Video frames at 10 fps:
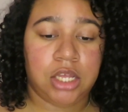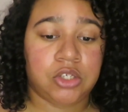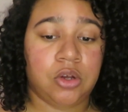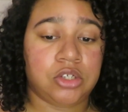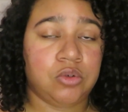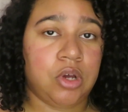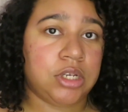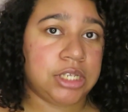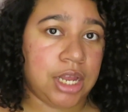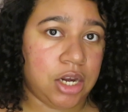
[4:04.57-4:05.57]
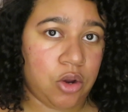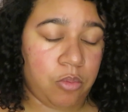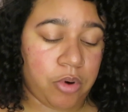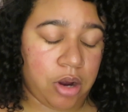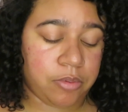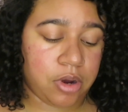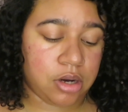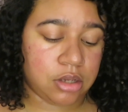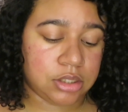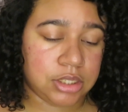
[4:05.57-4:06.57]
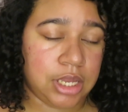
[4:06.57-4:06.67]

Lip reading: So as you notice, I got no brow products,